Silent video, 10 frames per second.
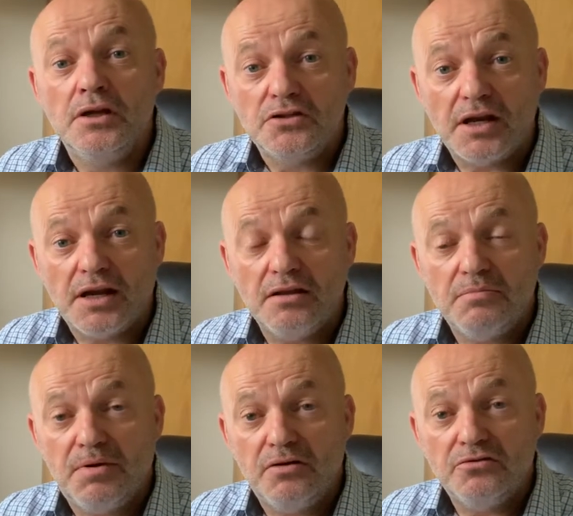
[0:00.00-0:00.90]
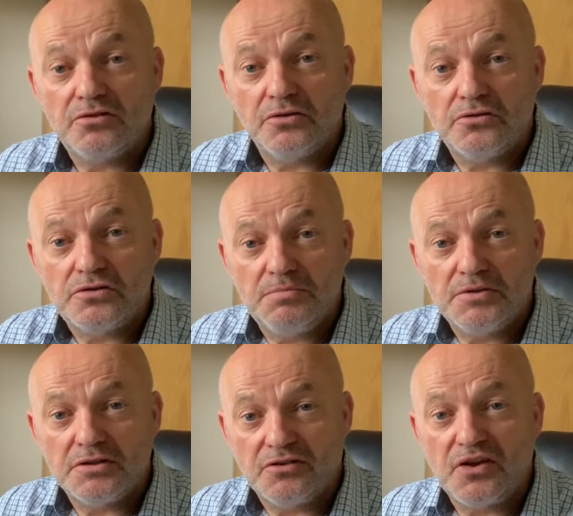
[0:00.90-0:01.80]
Check out the post on
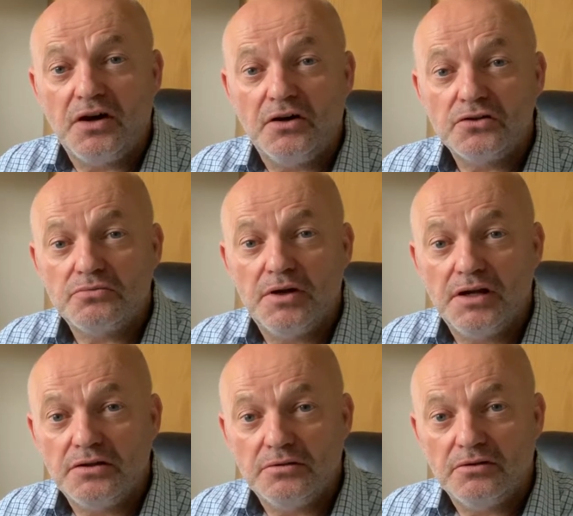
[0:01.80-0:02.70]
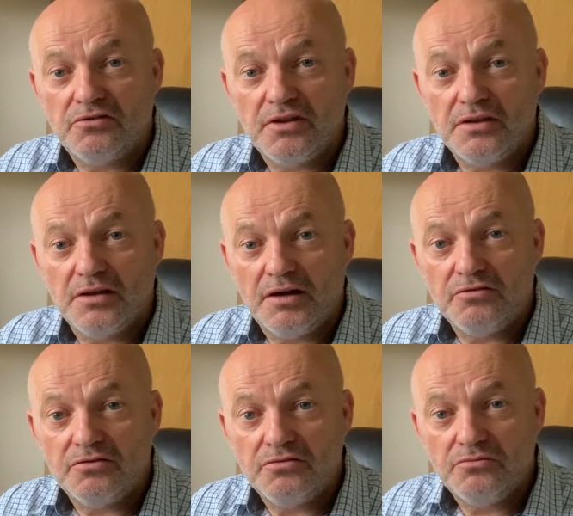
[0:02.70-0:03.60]
Tripitos Arch where you'll see that I
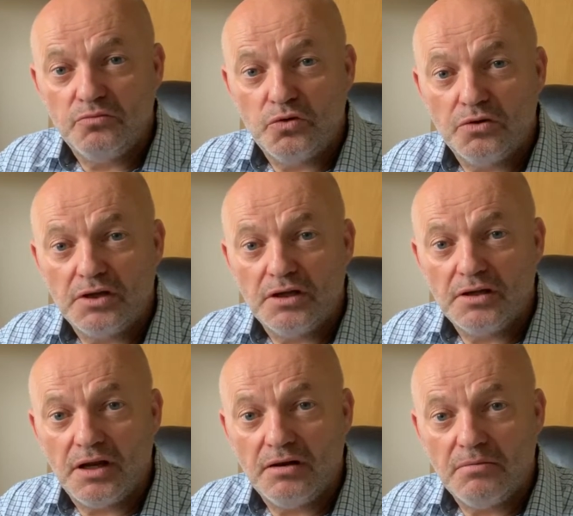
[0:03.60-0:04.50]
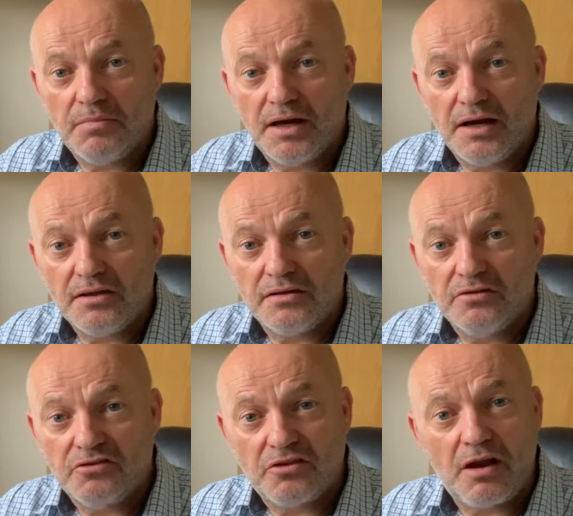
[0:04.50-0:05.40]
was walking down a path,
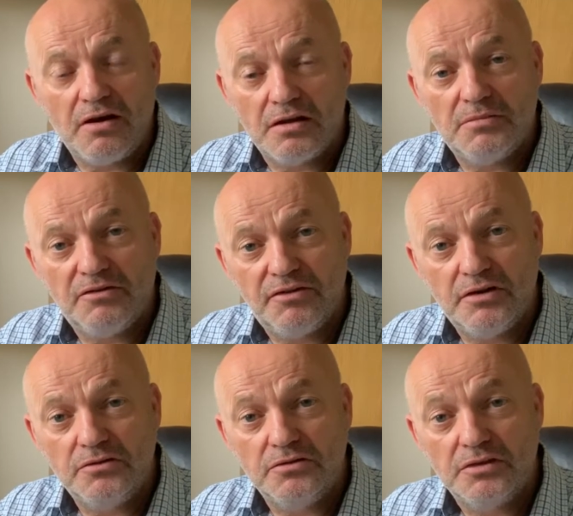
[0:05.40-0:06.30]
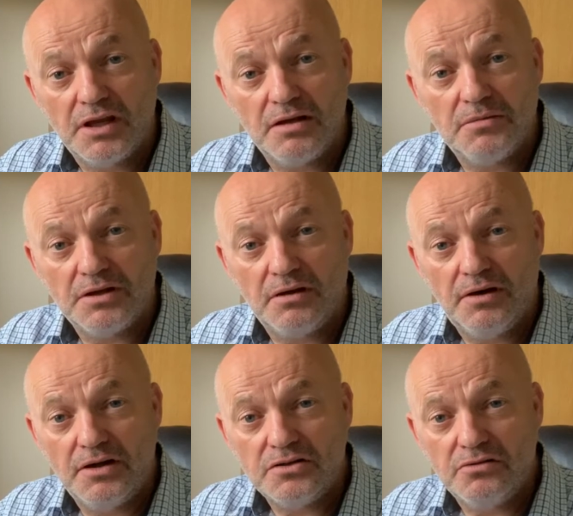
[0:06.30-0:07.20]
staring at my phone, getting my
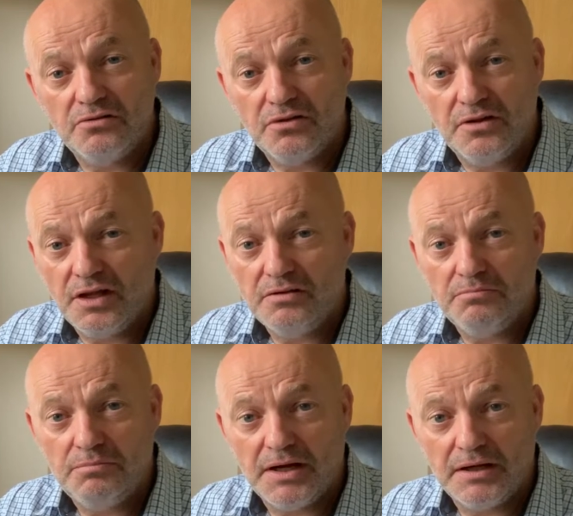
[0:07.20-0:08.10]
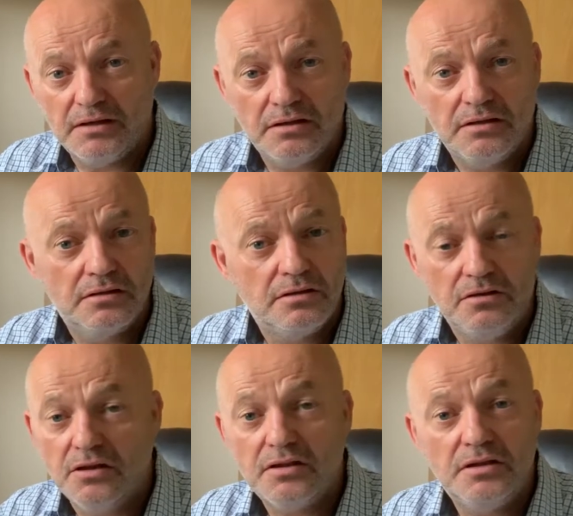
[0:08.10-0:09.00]
directions, and then bang,
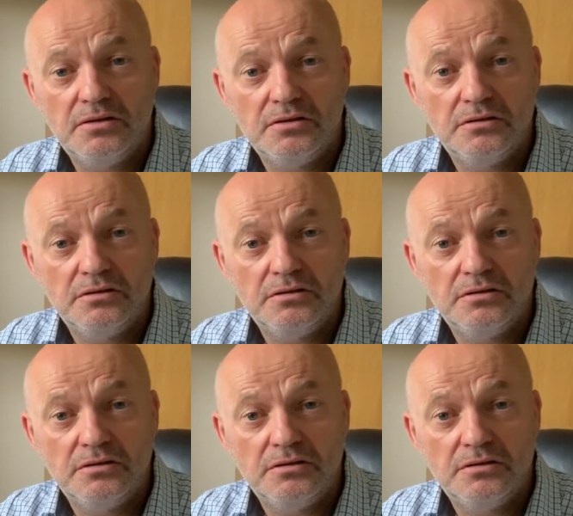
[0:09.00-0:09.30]
nothing.